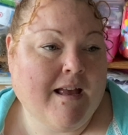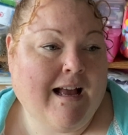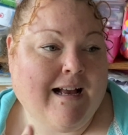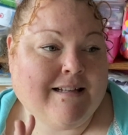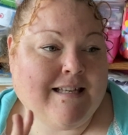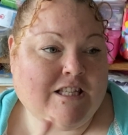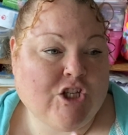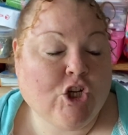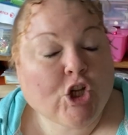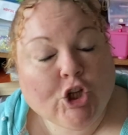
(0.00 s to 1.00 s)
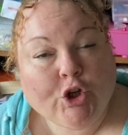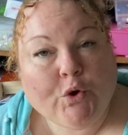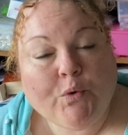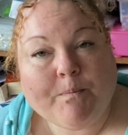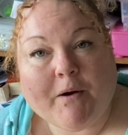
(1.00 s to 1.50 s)
access to
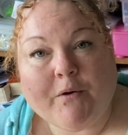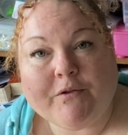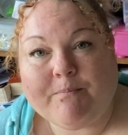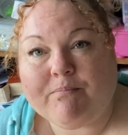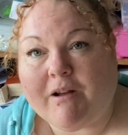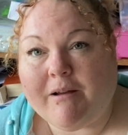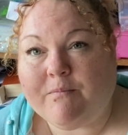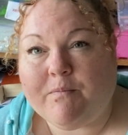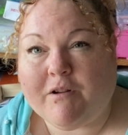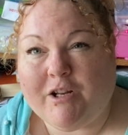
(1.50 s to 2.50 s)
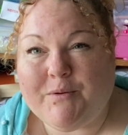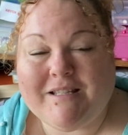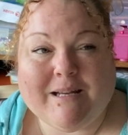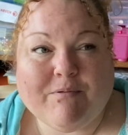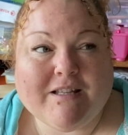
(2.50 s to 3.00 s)
glue, both like glue
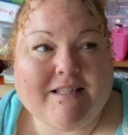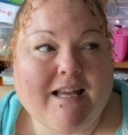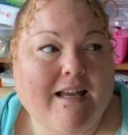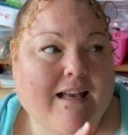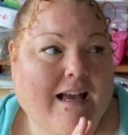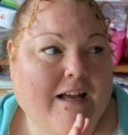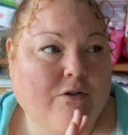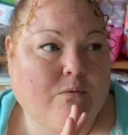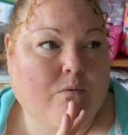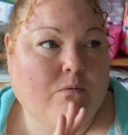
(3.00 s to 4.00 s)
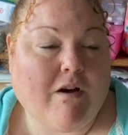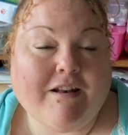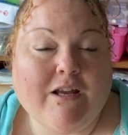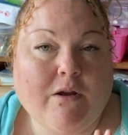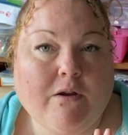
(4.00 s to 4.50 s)
stick, Pritt Stick, and
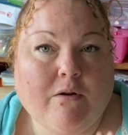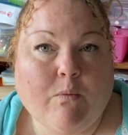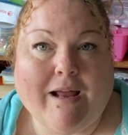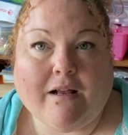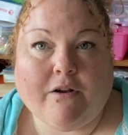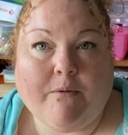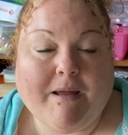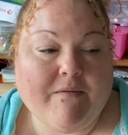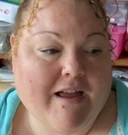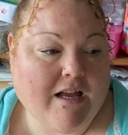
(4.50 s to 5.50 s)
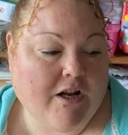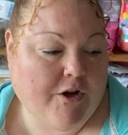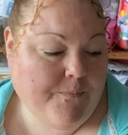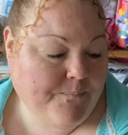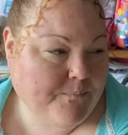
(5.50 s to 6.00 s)
runny wet glue, PVA
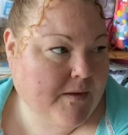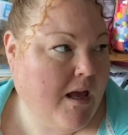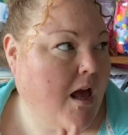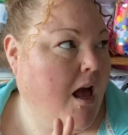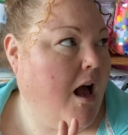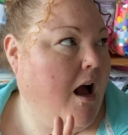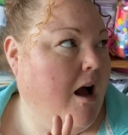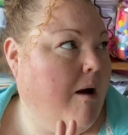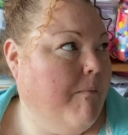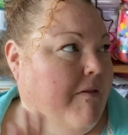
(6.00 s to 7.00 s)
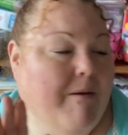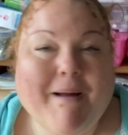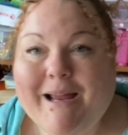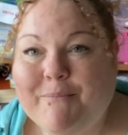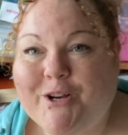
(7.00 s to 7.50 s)
glue, and the
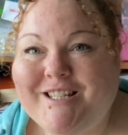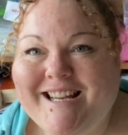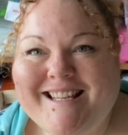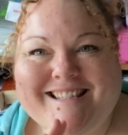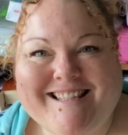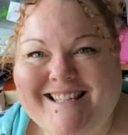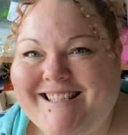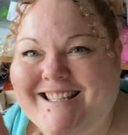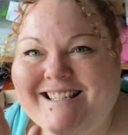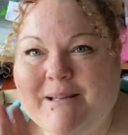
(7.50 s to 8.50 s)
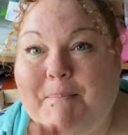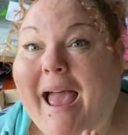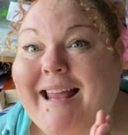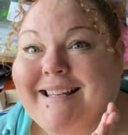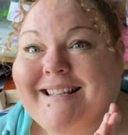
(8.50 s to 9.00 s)
paintbrushes, the scissors, the
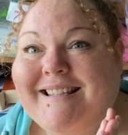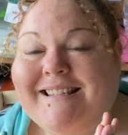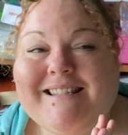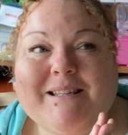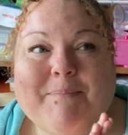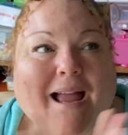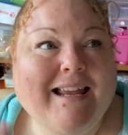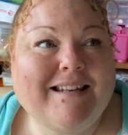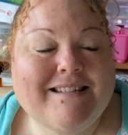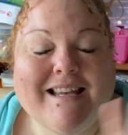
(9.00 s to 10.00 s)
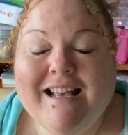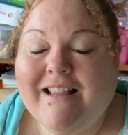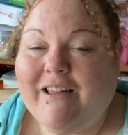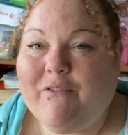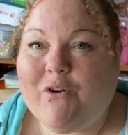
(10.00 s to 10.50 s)
pens, the paint.
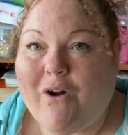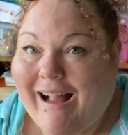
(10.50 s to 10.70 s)
They've got